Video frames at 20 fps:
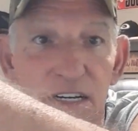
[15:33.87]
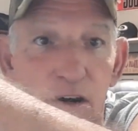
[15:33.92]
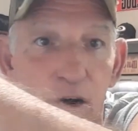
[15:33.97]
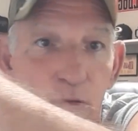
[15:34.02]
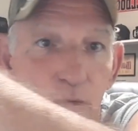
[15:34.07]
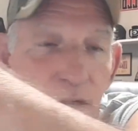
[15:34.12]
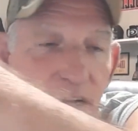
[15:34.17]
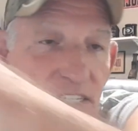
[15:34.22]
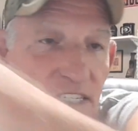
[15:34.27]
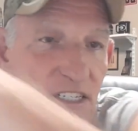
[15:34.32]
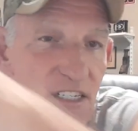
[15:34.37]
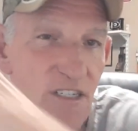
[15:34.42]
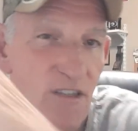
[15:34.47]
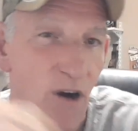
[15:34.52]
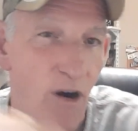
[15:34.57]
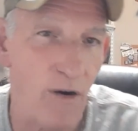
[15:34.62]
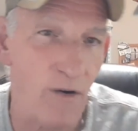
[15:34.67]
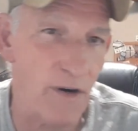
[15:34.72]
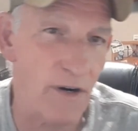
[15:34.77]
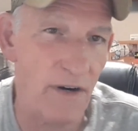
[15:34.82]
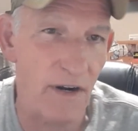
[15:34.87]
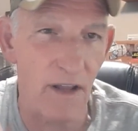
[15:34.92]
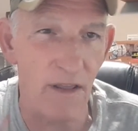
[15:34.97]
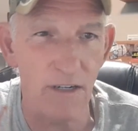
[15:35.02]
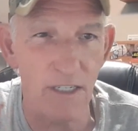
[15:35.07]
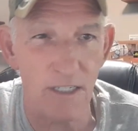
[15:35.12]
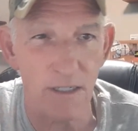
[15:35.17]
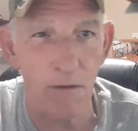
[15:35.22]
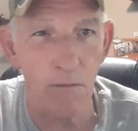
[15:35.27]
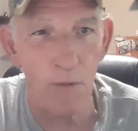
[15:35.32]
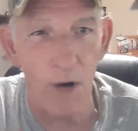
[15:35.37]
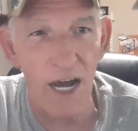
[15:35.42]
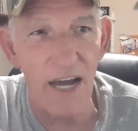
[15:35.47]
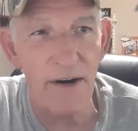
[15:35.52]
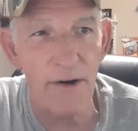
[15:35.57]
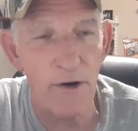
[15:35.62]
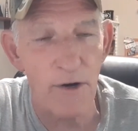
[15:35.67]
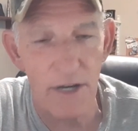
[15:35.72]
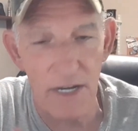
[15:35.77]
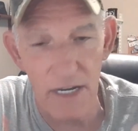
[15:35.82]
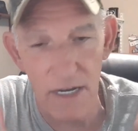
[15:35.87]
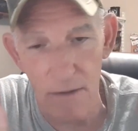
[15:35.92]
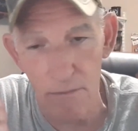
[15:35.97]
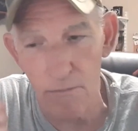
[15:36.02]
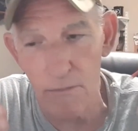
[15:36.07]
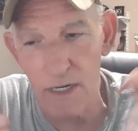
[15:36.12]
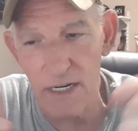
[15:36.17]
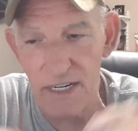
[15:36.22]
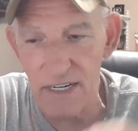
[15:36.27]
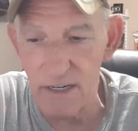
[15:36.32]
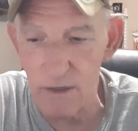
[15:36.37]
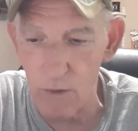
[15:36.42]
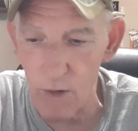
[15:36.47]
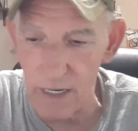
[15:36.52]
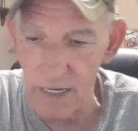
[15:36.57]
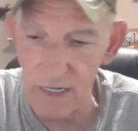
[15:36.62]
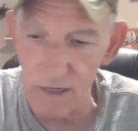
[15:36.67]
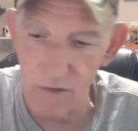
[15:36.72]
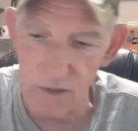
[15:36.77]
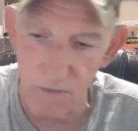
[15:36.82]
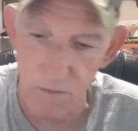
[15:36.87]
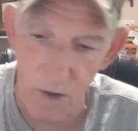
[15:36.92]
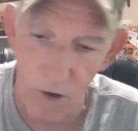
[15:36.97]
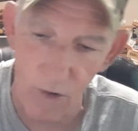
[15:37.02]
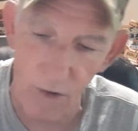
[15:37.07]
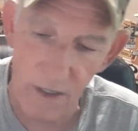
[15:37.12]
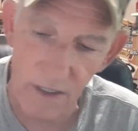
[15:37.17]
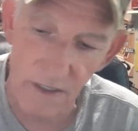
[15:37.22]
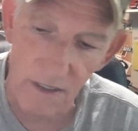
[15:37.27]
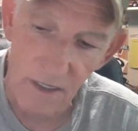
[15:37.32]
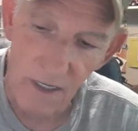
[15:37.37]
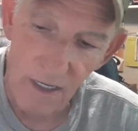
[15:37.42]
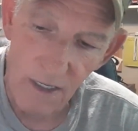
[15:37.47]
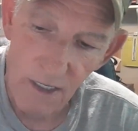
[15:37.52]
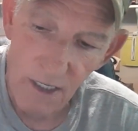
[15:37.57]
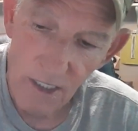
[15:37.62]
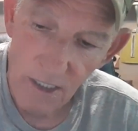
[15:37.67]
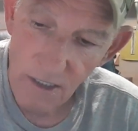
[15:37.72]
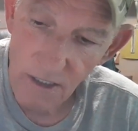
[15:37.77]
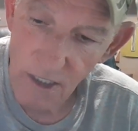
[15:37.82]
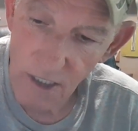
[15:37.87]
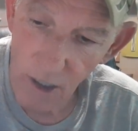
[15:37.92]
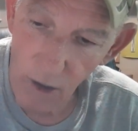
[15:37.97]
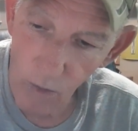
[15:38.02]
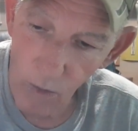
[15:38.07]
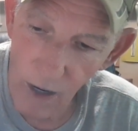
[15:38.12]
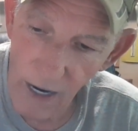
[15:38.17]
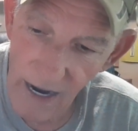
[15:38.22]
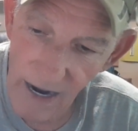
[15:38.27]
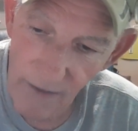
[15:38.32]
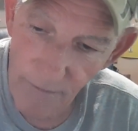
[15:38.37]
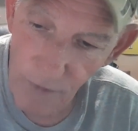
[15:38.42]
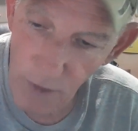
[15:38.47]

already started, and this is a brand new kit. But anyway, it was broken, so we'll have